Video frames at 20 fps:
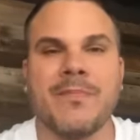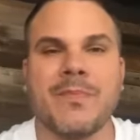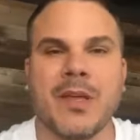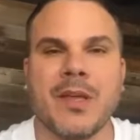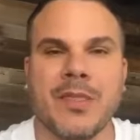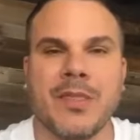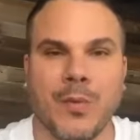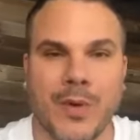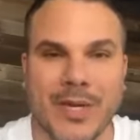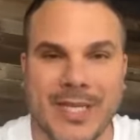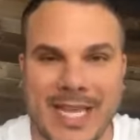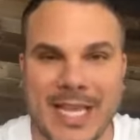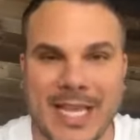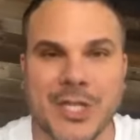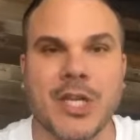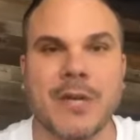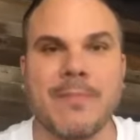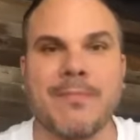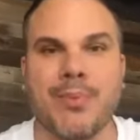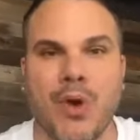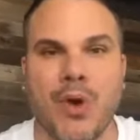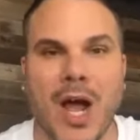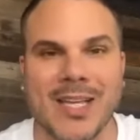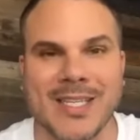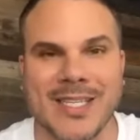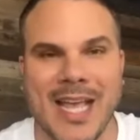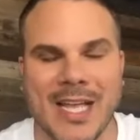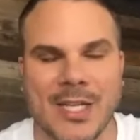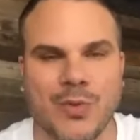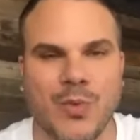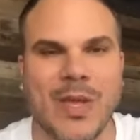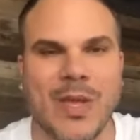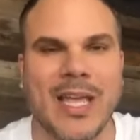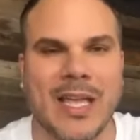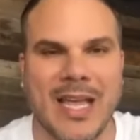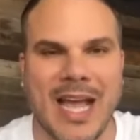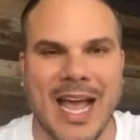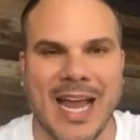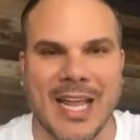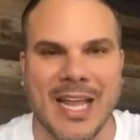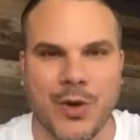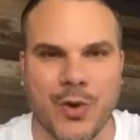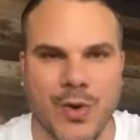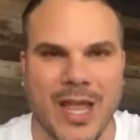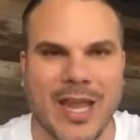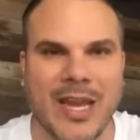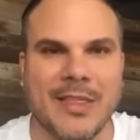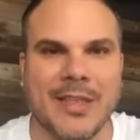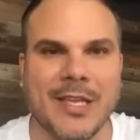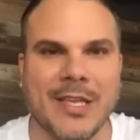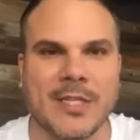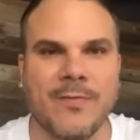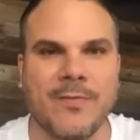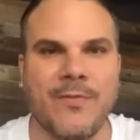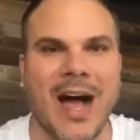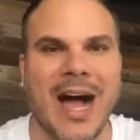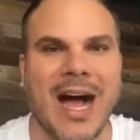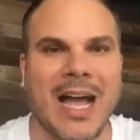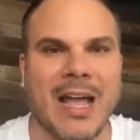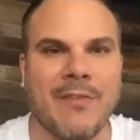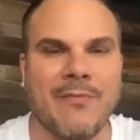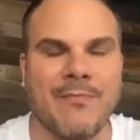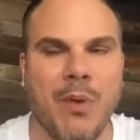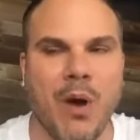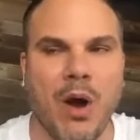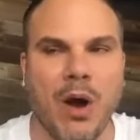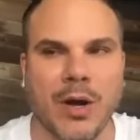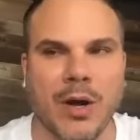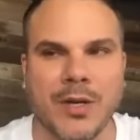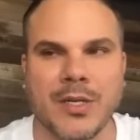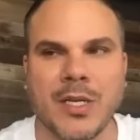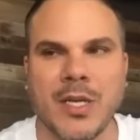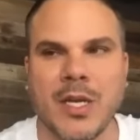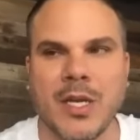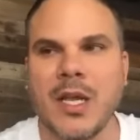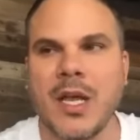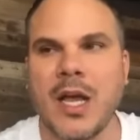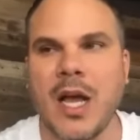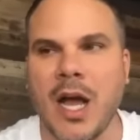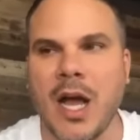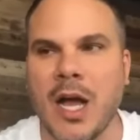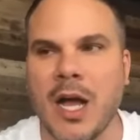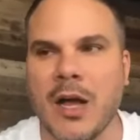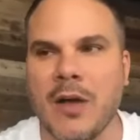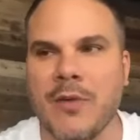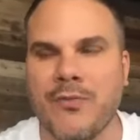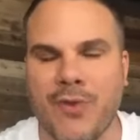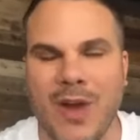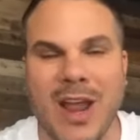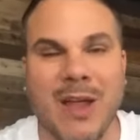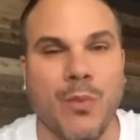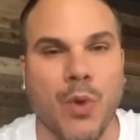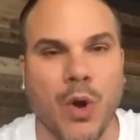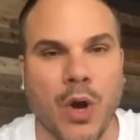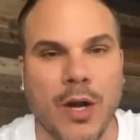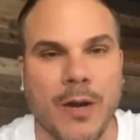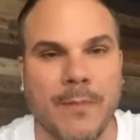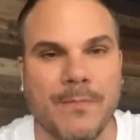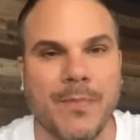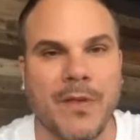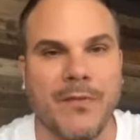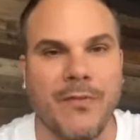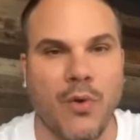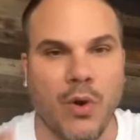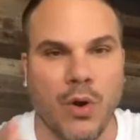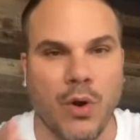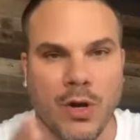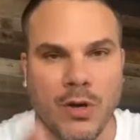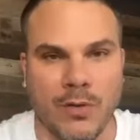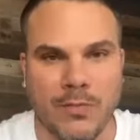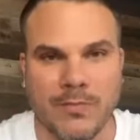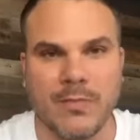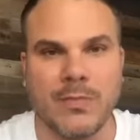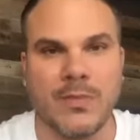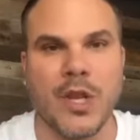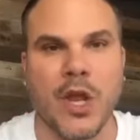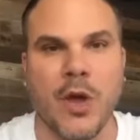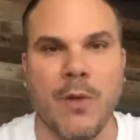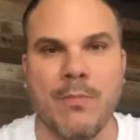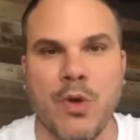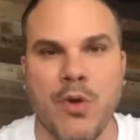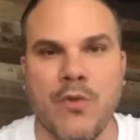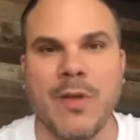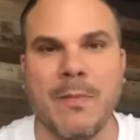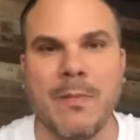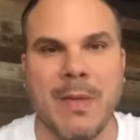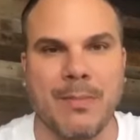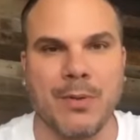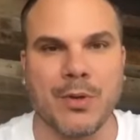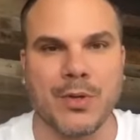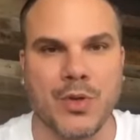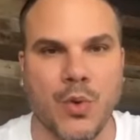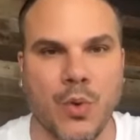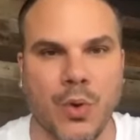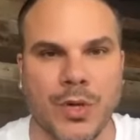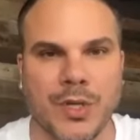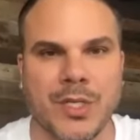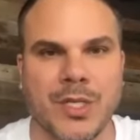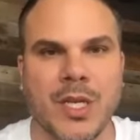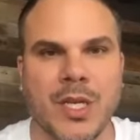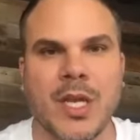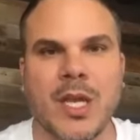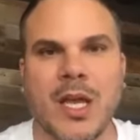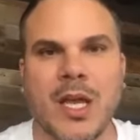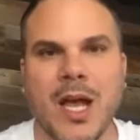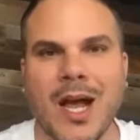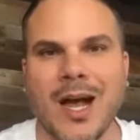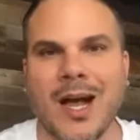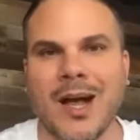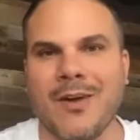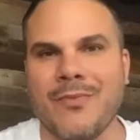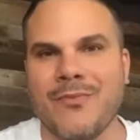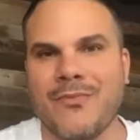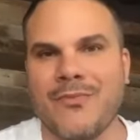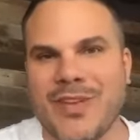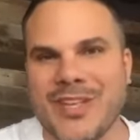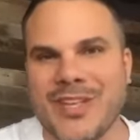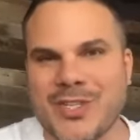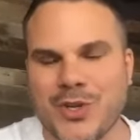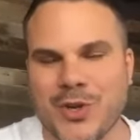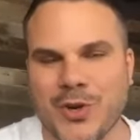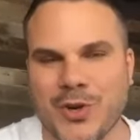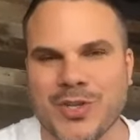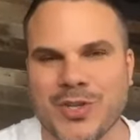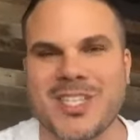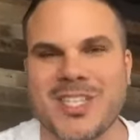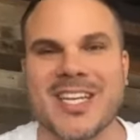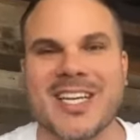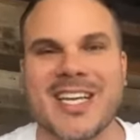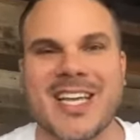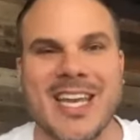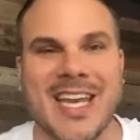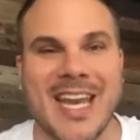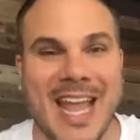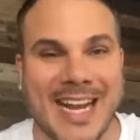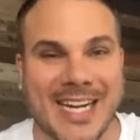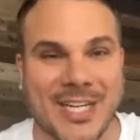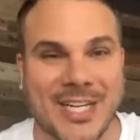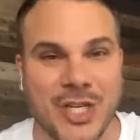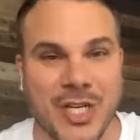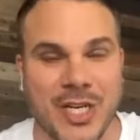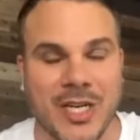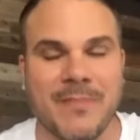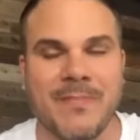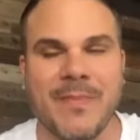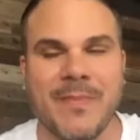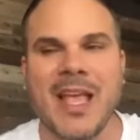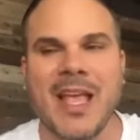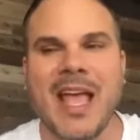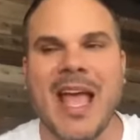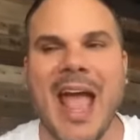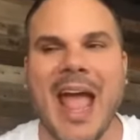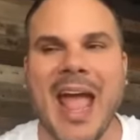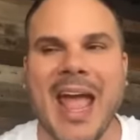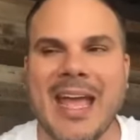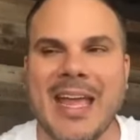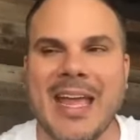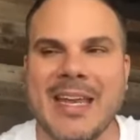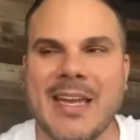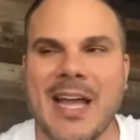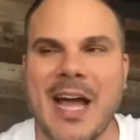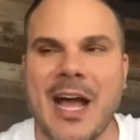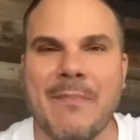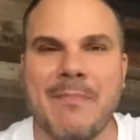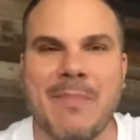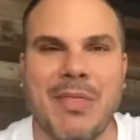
the retention process. We kind of created this five-part uh, framework for, you know, moving people towards uh, visitors to connection. And, uh, but